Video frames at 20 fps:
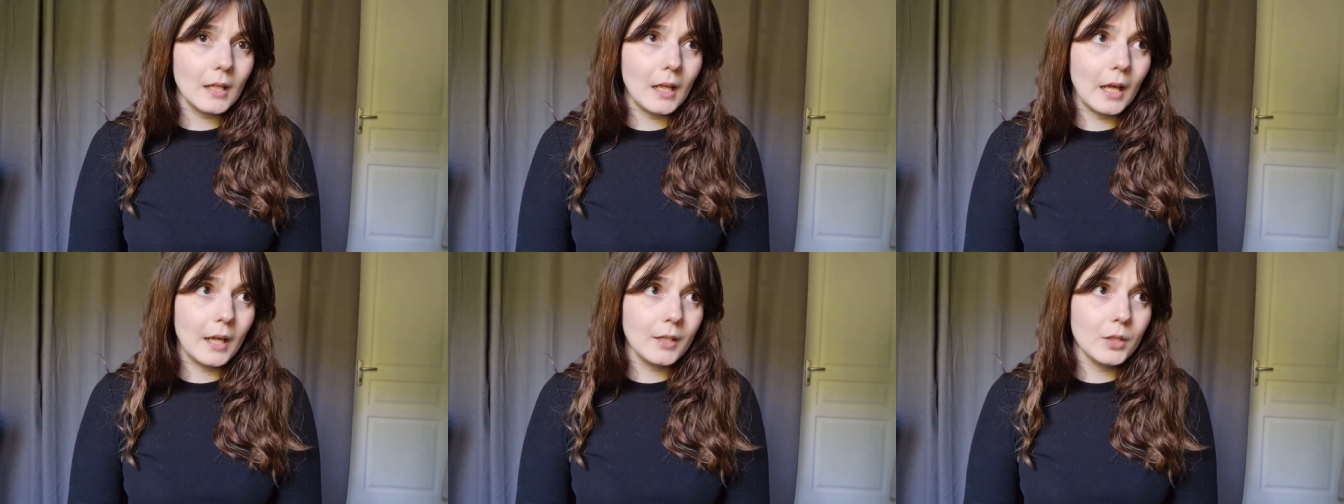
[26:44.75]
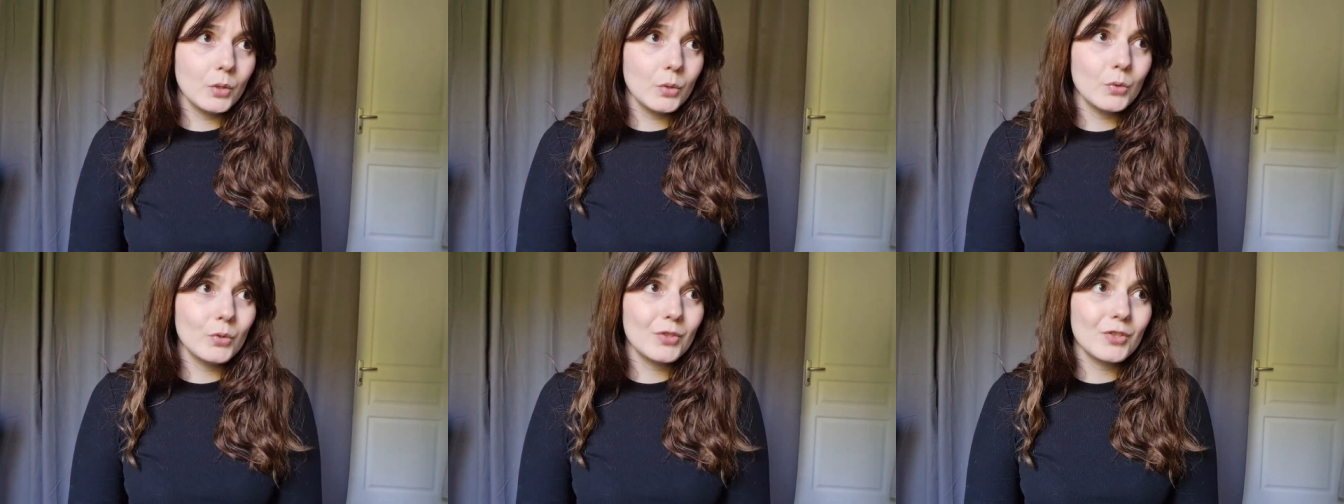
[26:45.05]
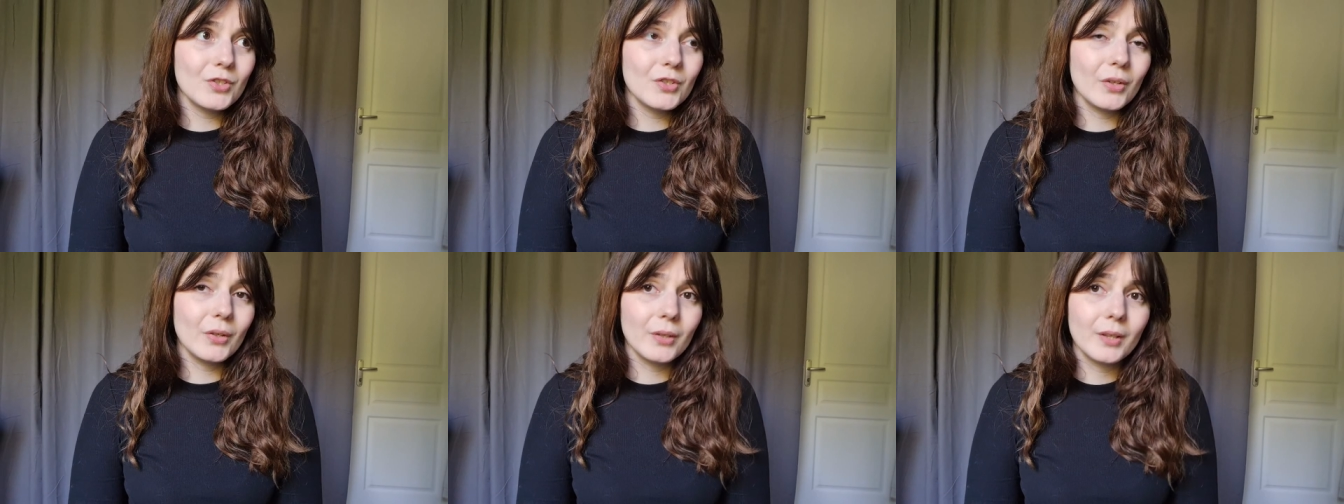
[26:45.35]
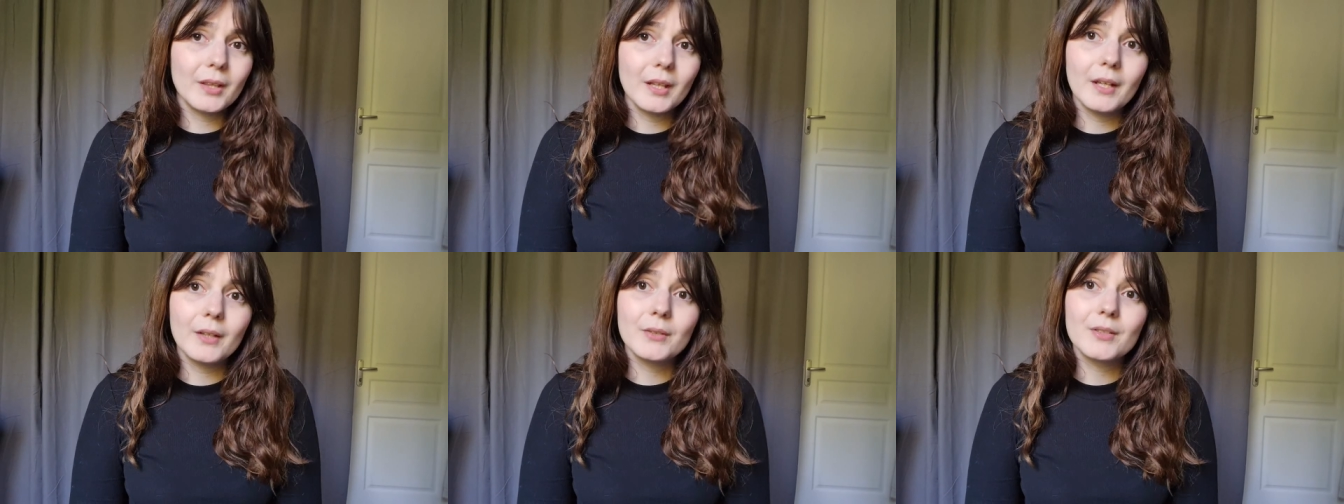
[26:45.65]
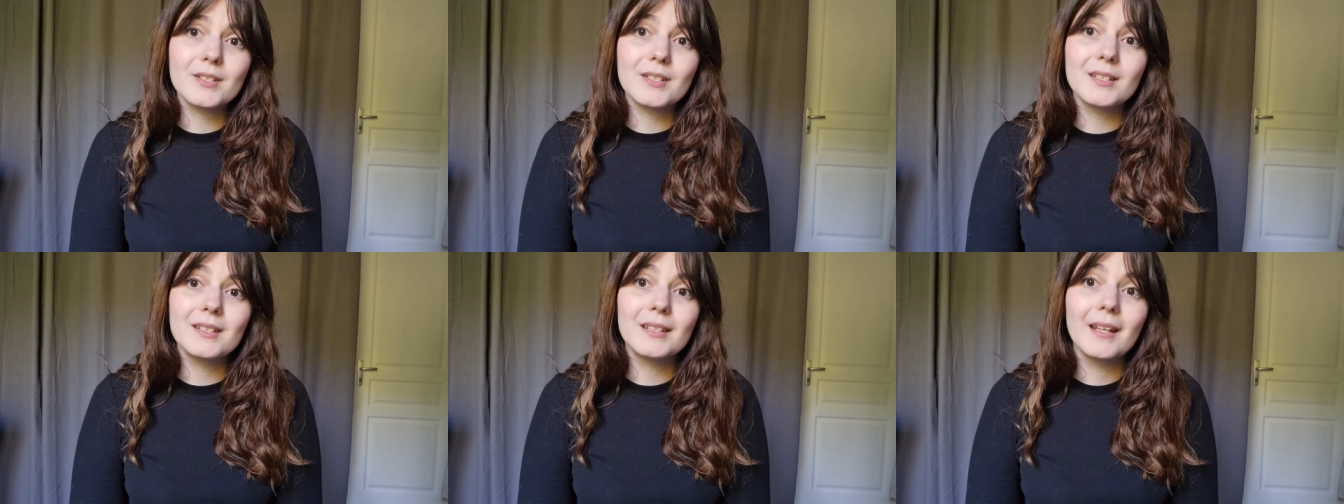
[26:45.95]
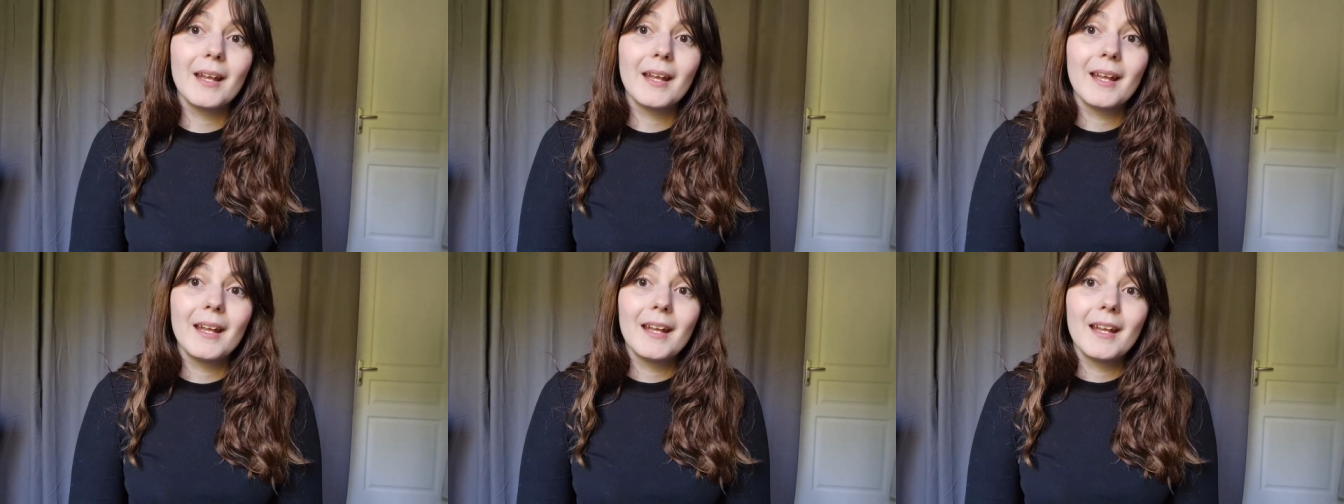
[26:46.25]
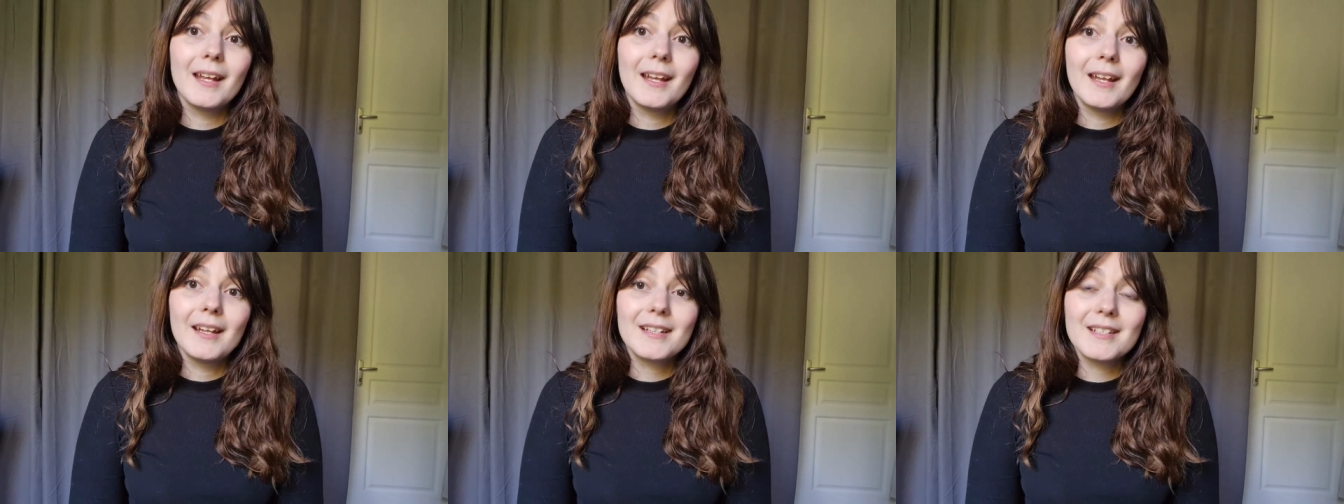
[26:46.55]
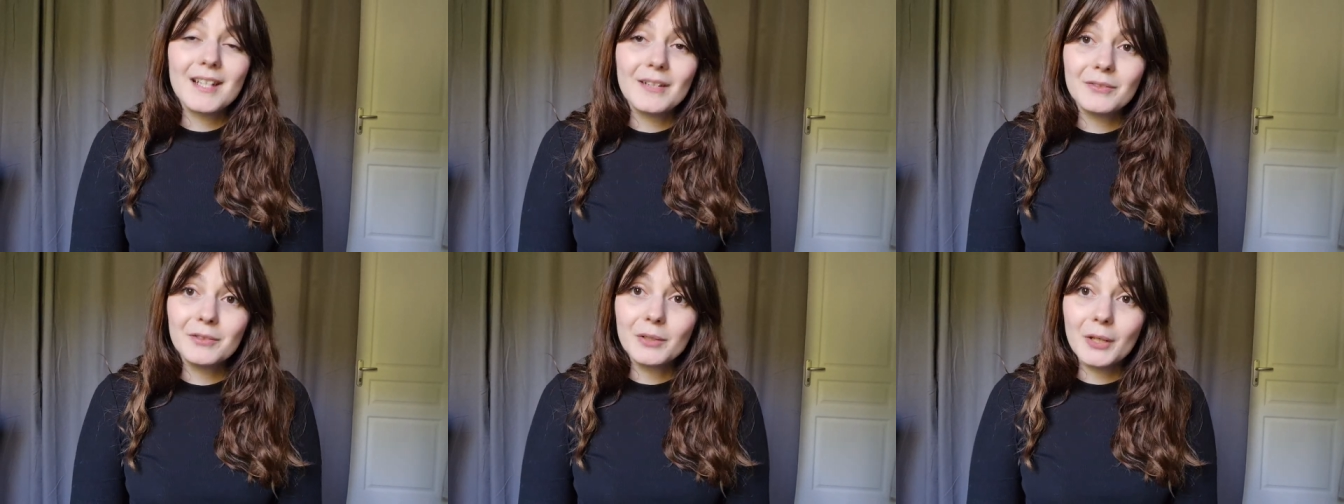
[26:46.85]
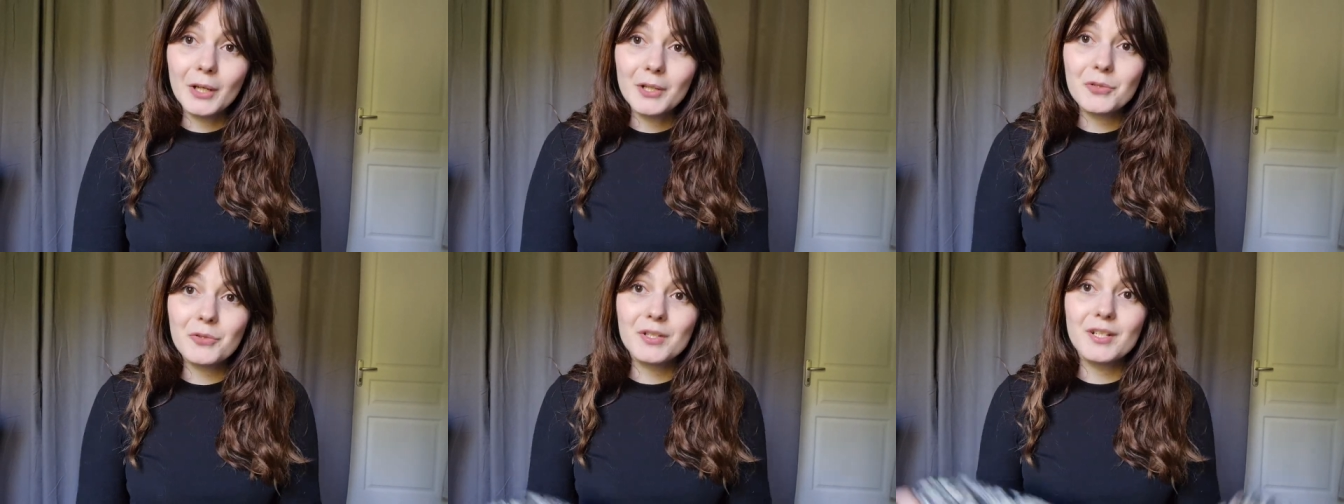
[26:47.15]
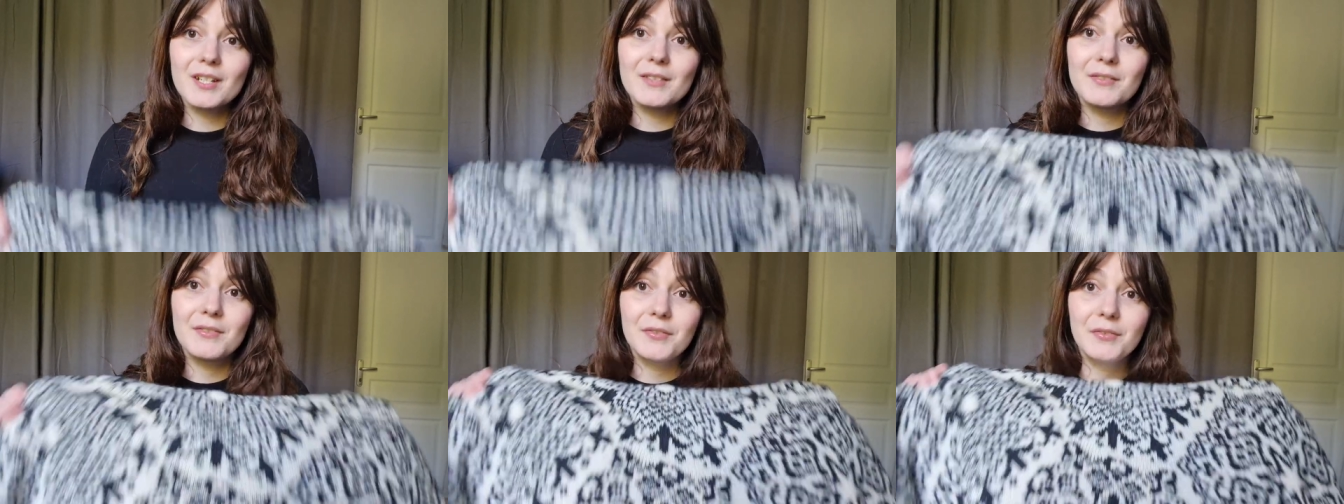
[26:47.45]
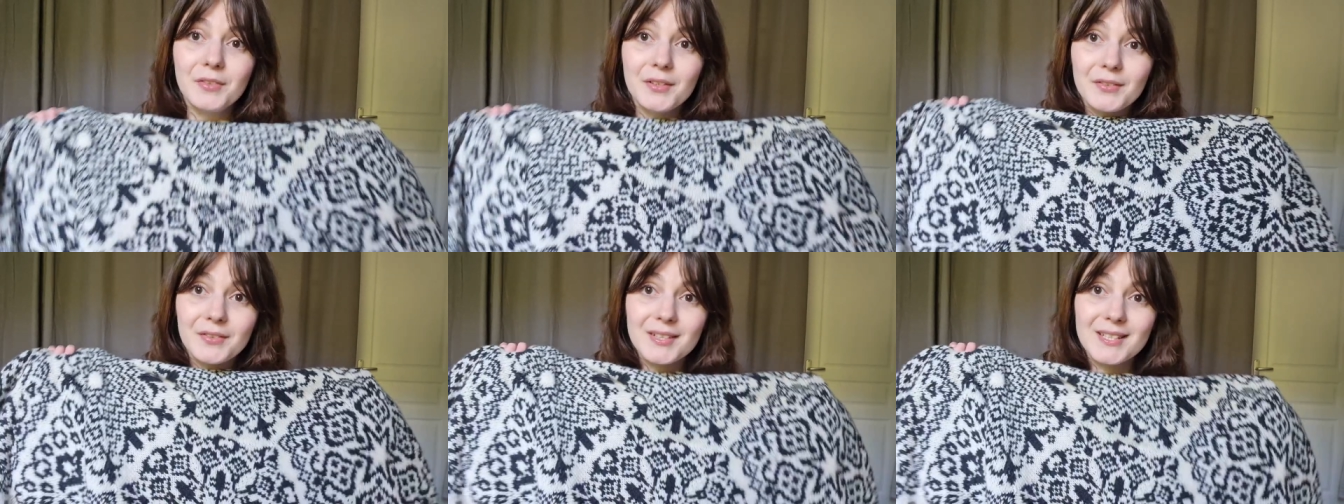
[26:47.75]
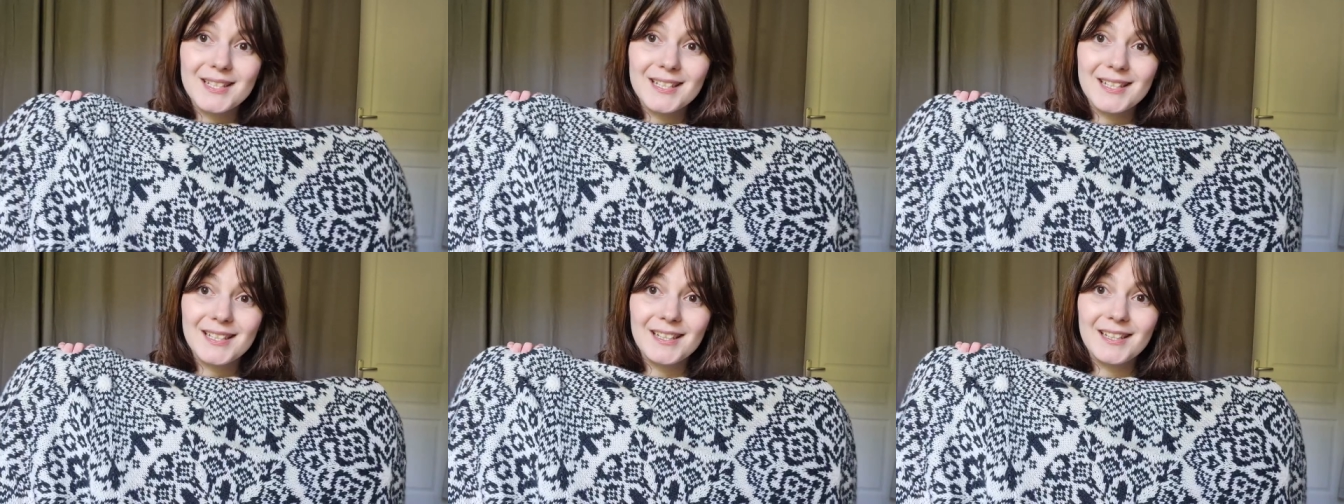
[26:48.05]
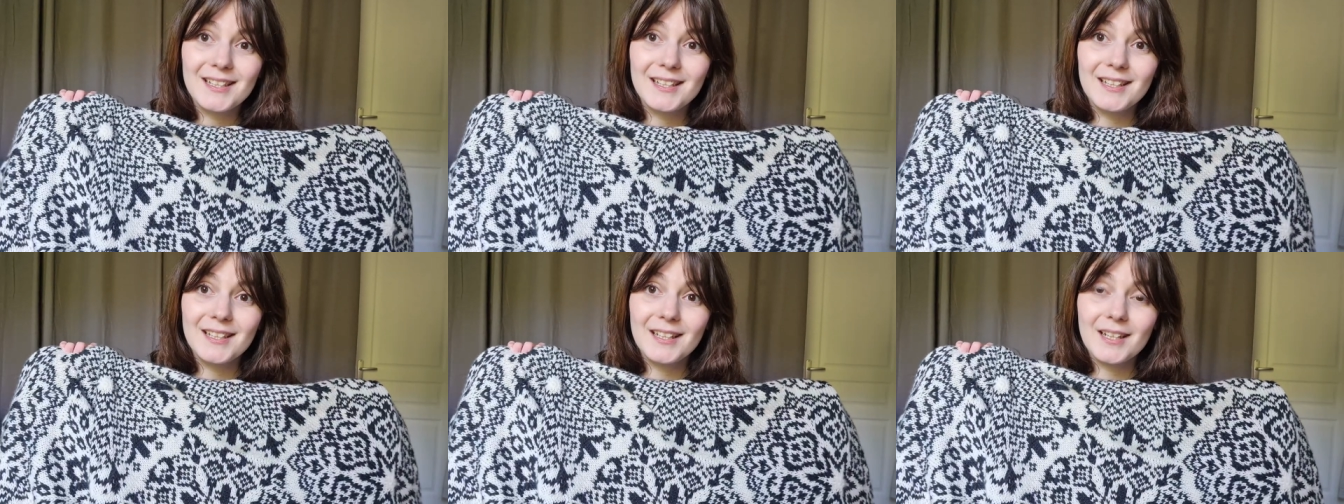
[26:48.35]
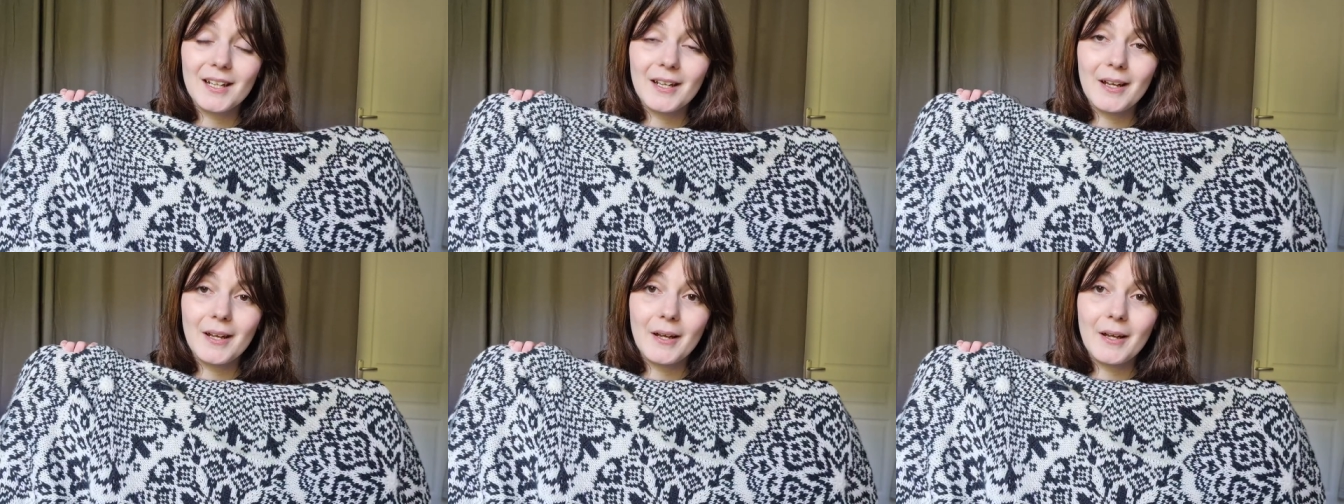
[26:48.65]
I used 1,750